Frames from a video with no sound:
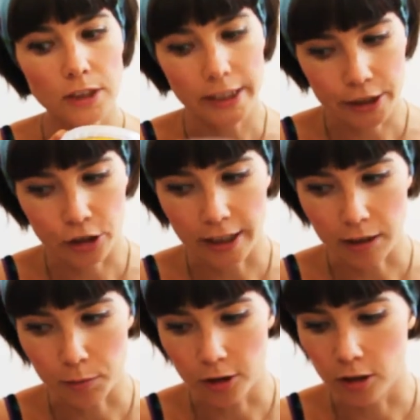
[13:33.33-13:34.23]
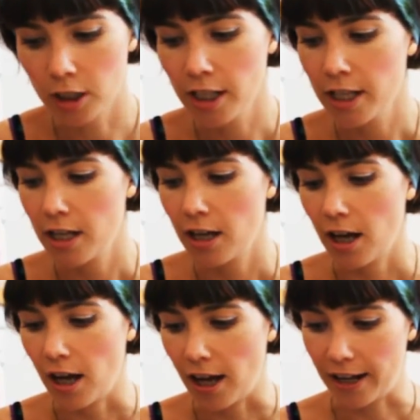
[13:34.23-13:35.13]
incredible.
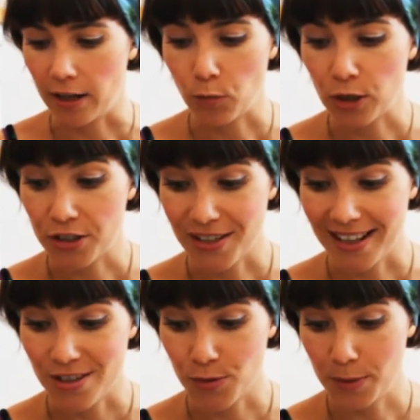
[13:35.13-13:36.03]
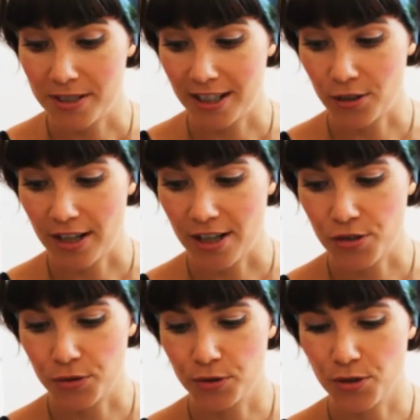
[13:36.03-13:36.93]
And we also had sweet potato
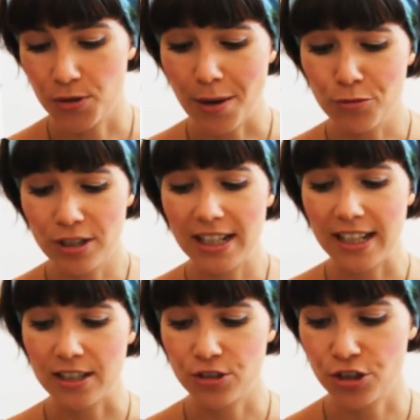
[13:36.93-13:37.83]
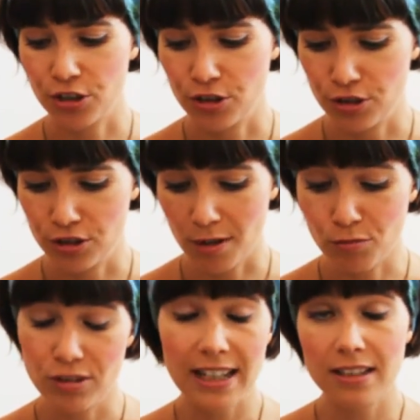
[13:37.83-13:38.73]
casserole. So I'm really into
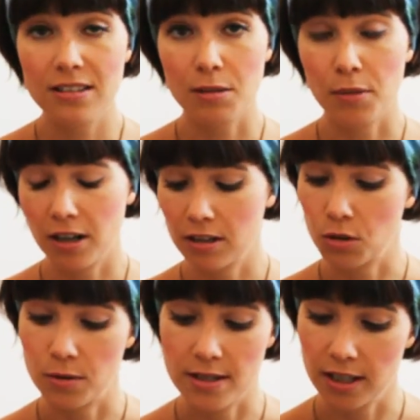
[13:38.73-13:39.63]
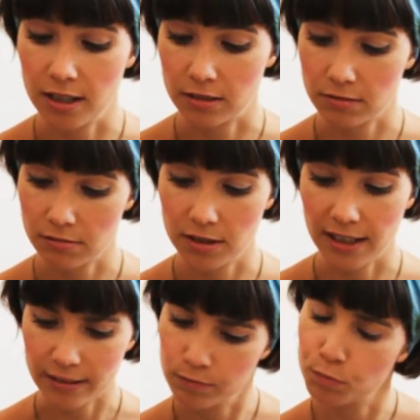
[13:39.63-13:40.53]
American cuisine,
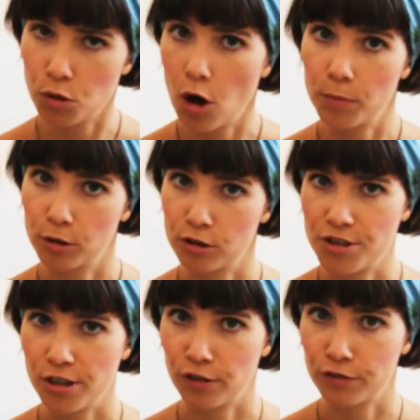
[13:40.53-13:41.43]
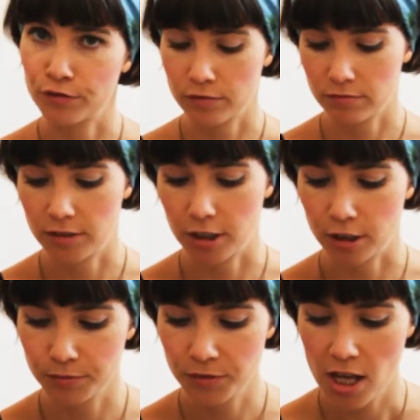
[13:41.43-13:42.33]
like proper stuff, you know,